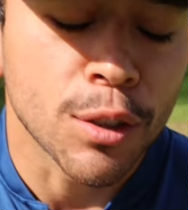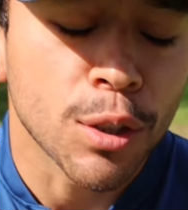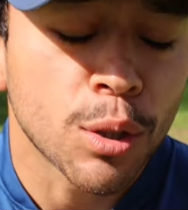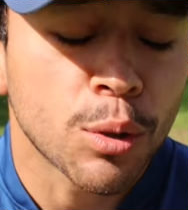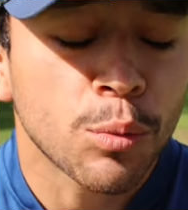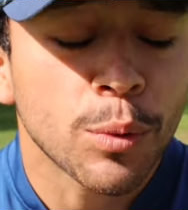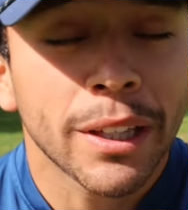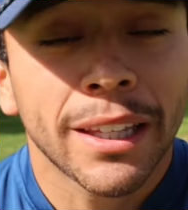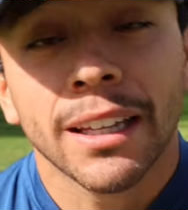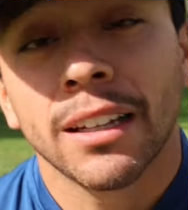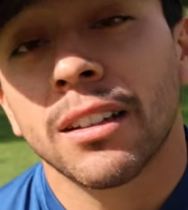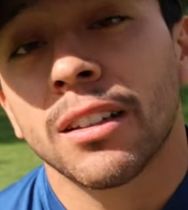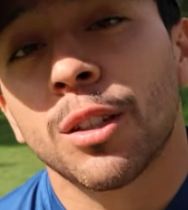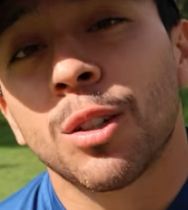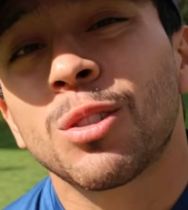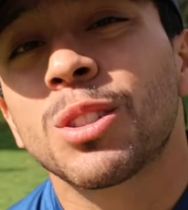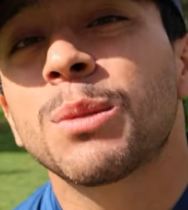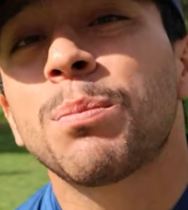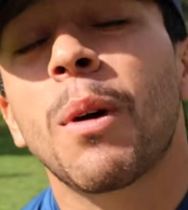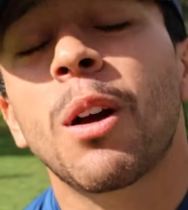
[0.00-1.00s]
you know, we get a
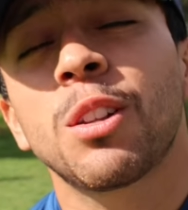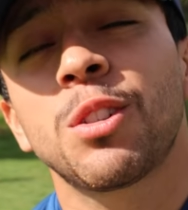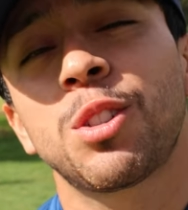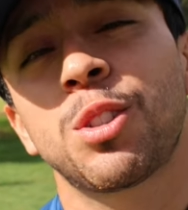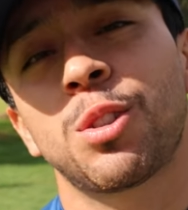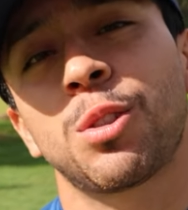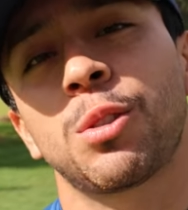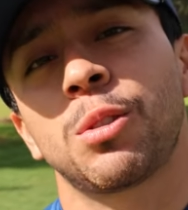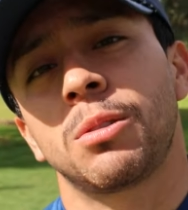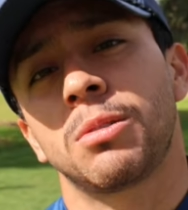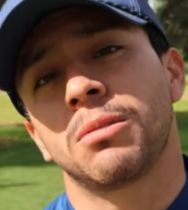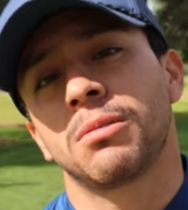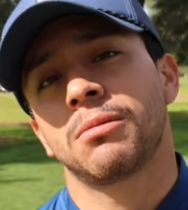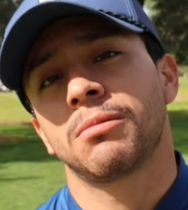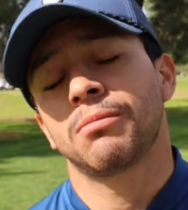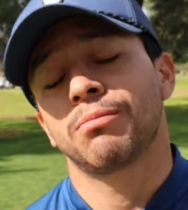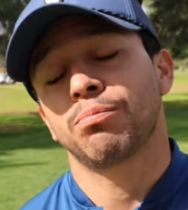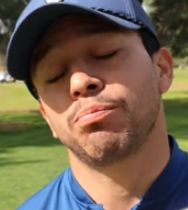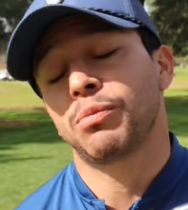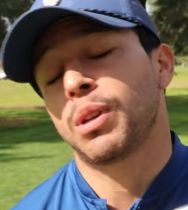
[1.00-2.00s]
little sponsor
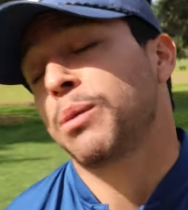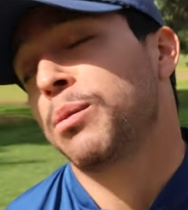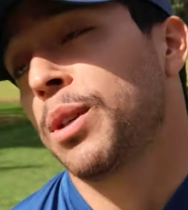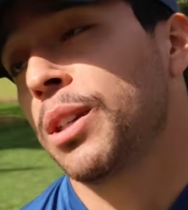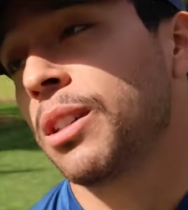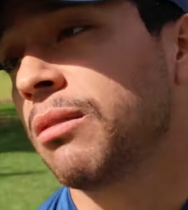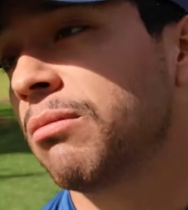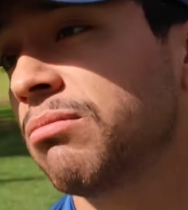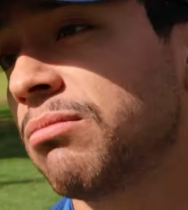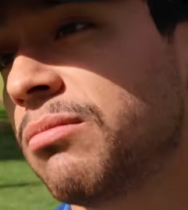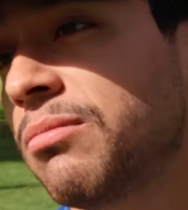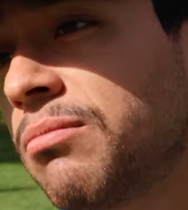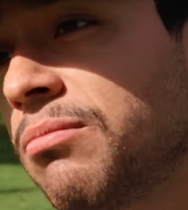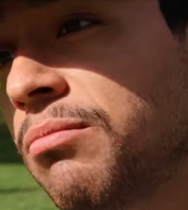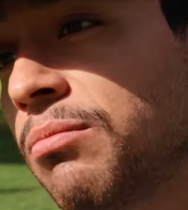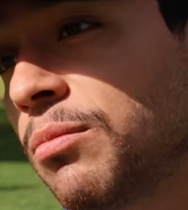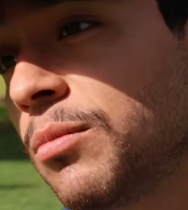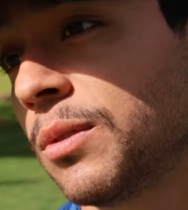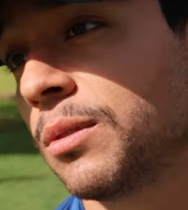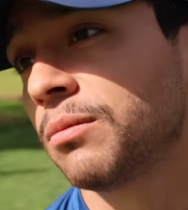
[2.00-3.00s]
maybe
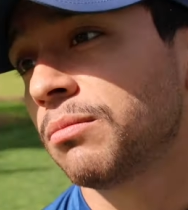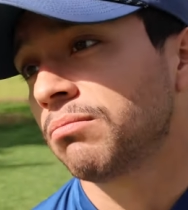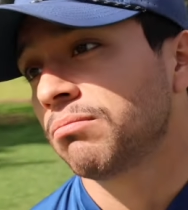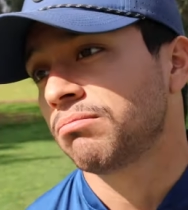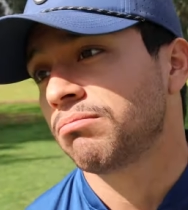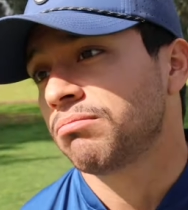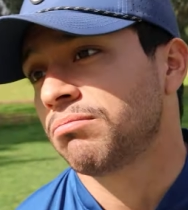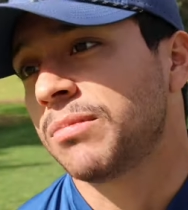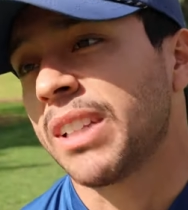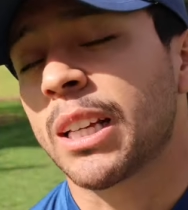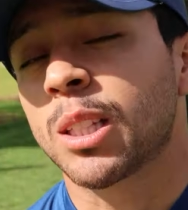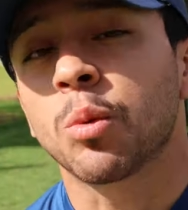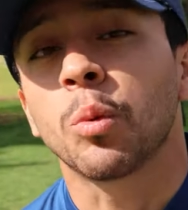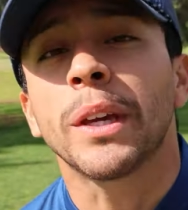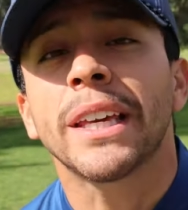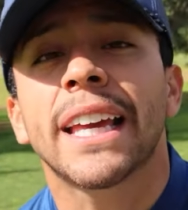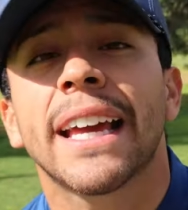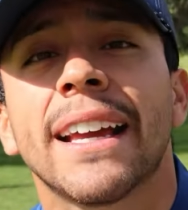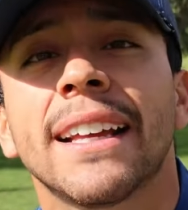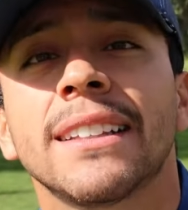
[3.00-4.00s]
next weekend.
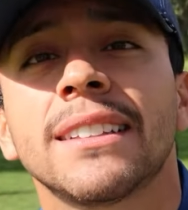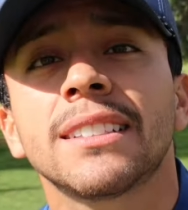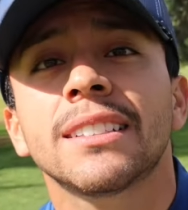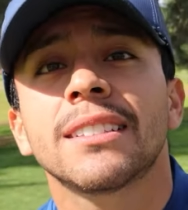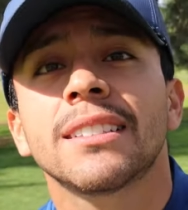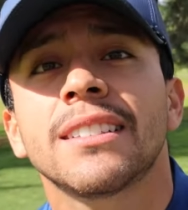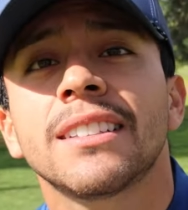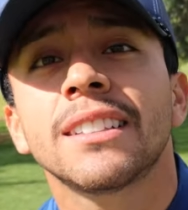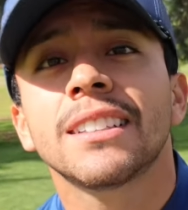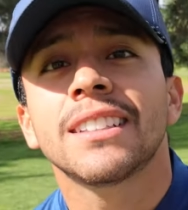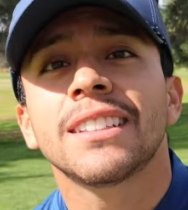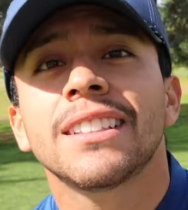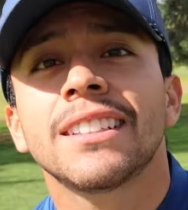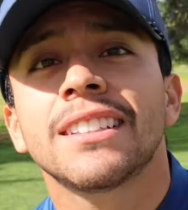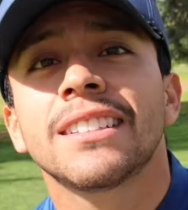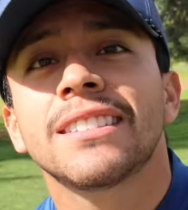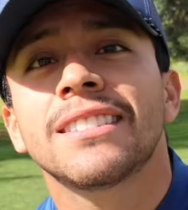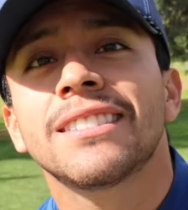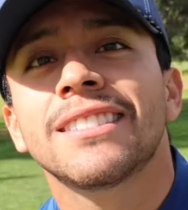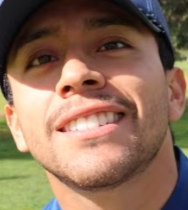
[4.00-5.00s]
This video is just
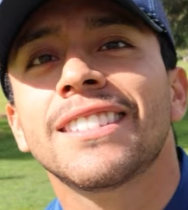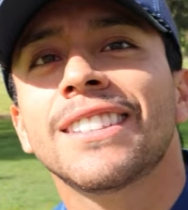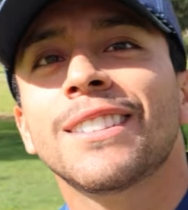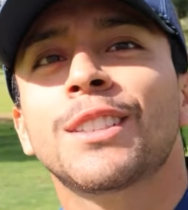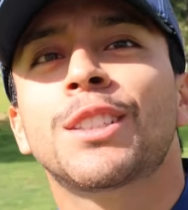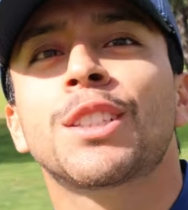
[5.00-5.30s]
basically our